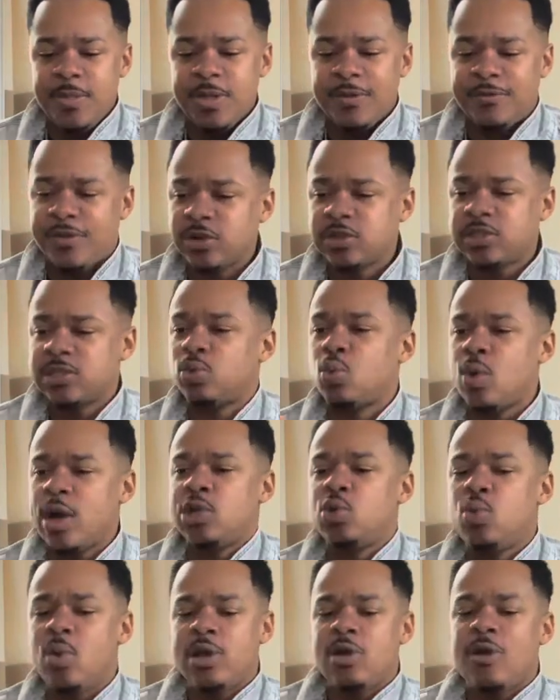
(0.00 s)
versus what
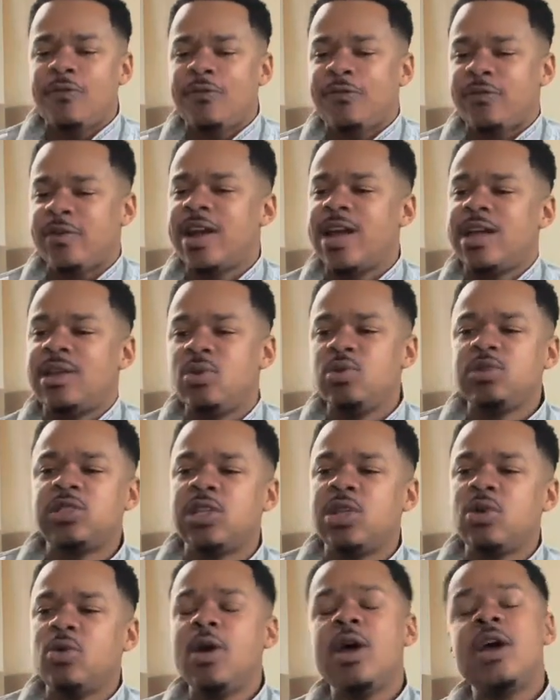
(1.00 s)
you and your friend used to
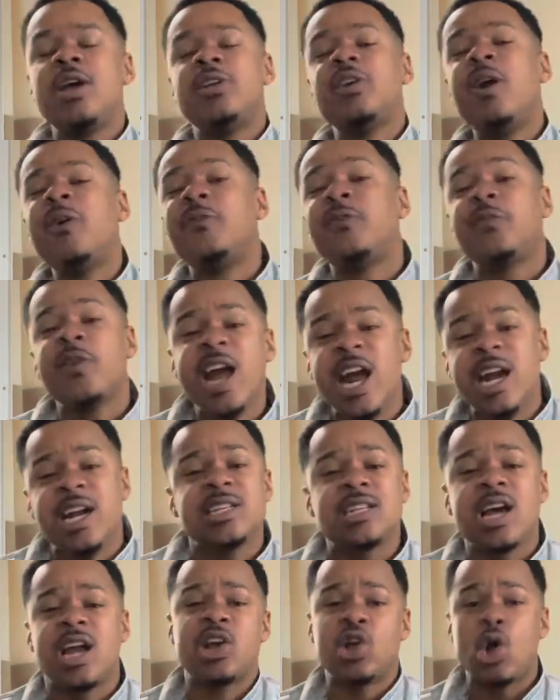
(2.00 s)
do, your friend
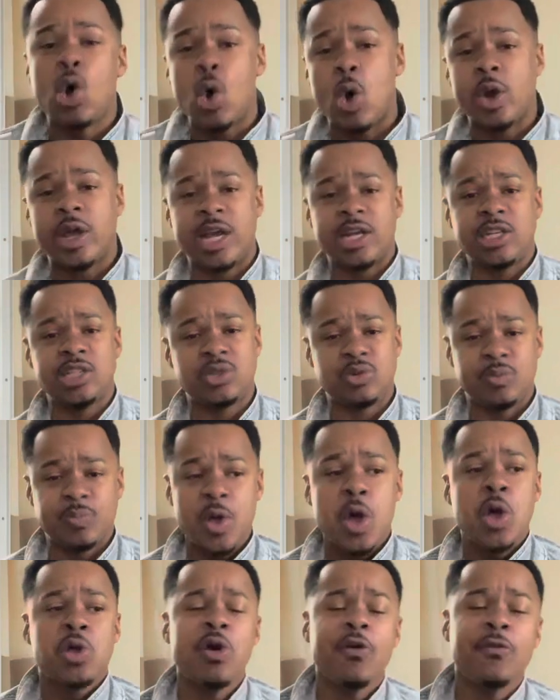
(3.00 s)
is gonna go against you.
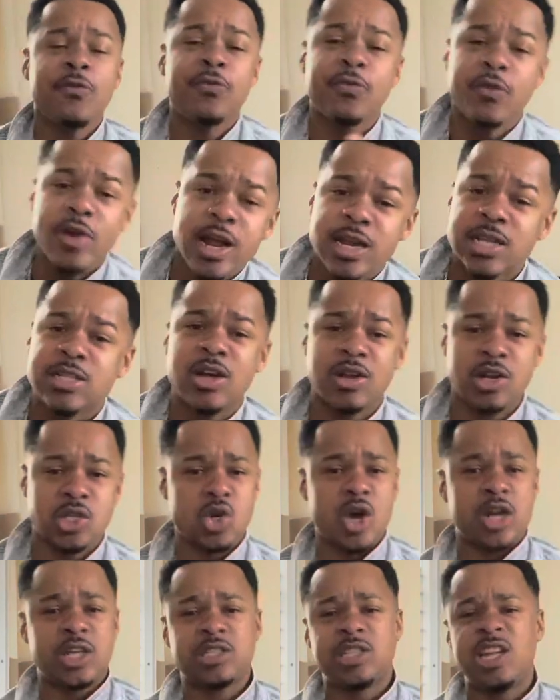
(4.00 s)
Your friend is gonna
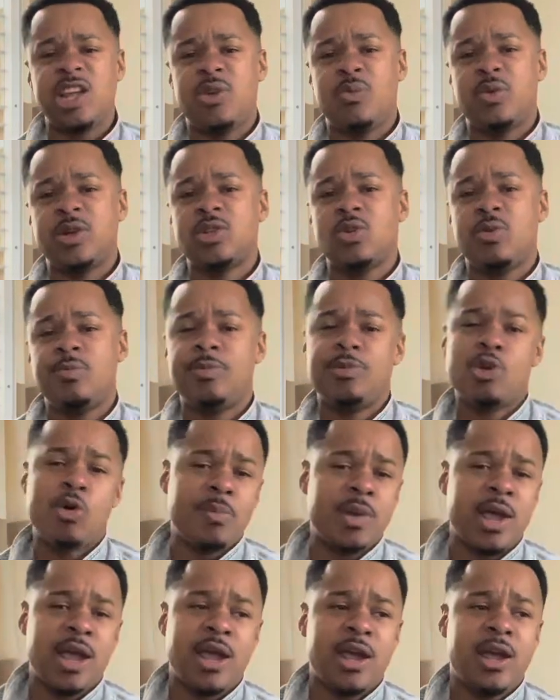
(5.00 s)
try to sleep with your, your
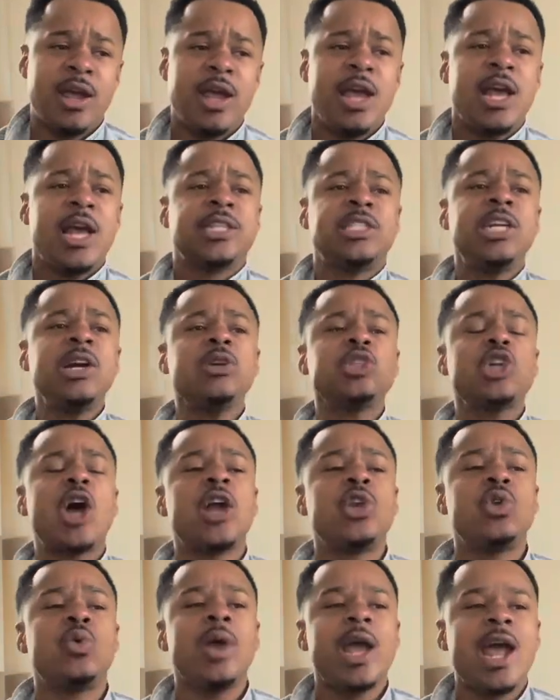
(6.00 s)
man. She gonna try
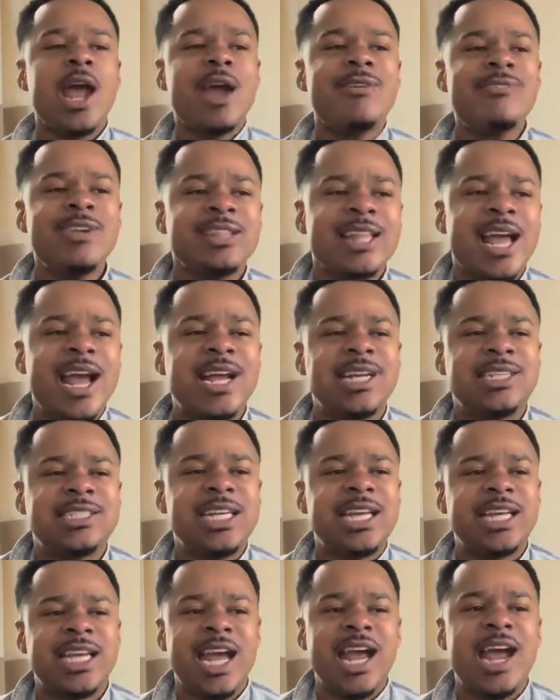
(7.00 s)
to do everything
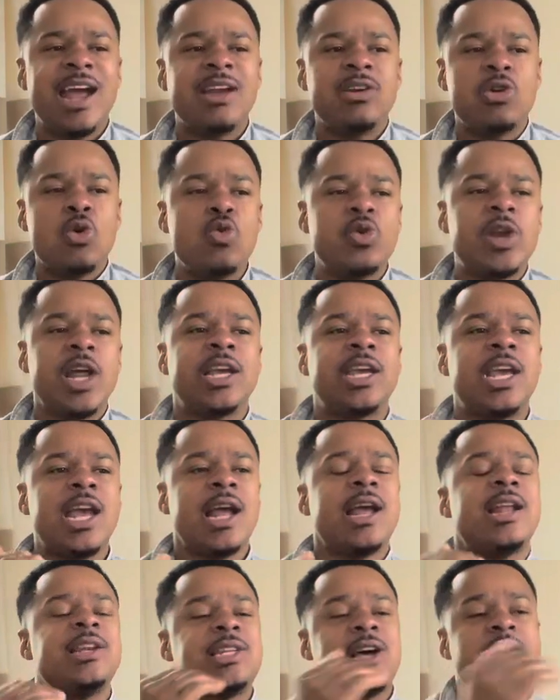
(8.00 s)
she can do to
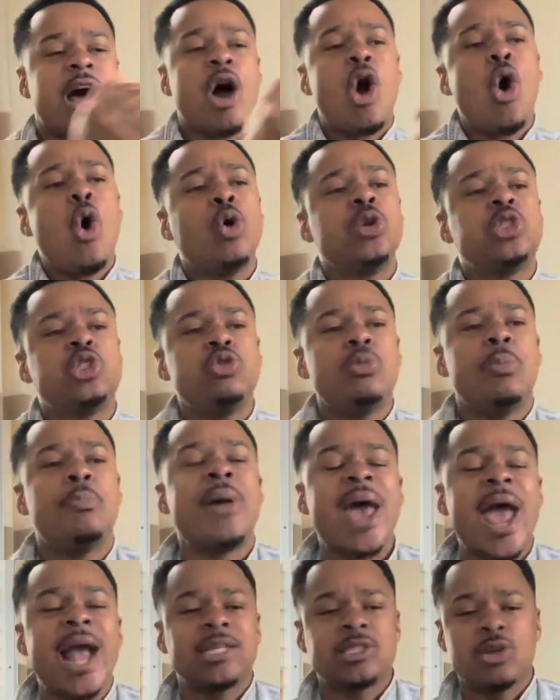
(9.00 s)
get to hold you
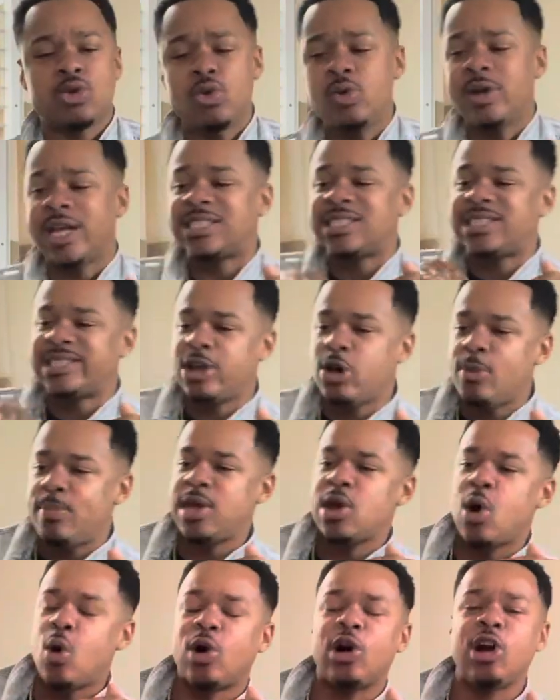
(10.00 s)
back so you can still
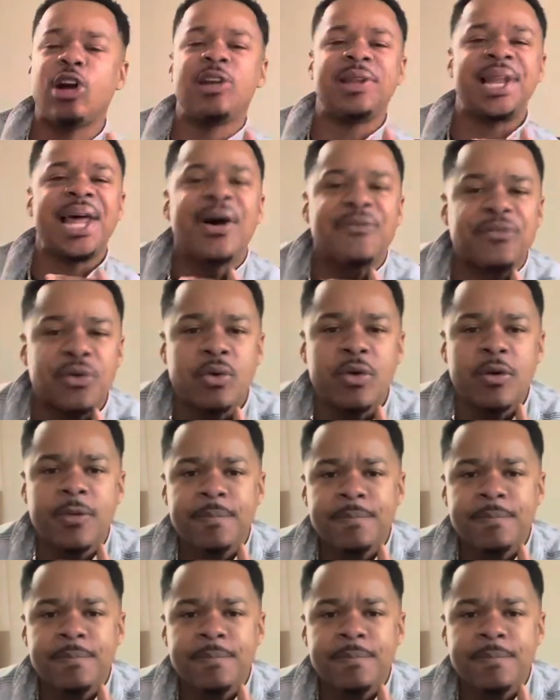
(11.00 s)
be on her level.